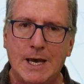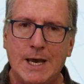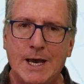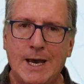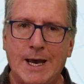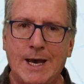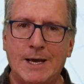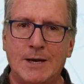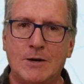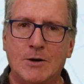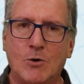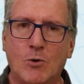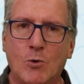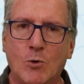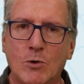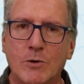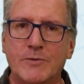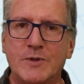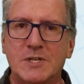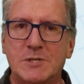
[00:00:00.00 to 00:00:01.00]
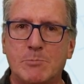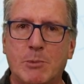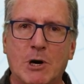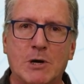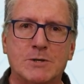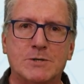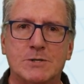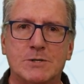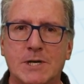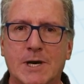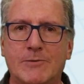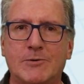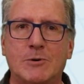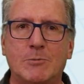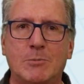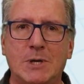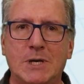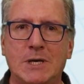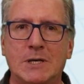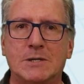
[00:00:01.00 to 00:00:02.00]
and all of these boxes have to
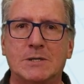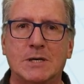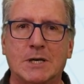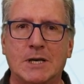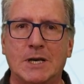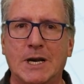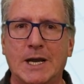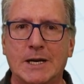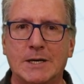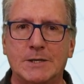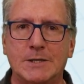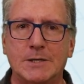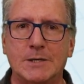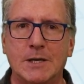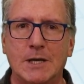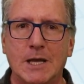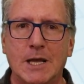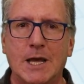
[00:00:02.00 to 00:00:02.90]
be interconnected,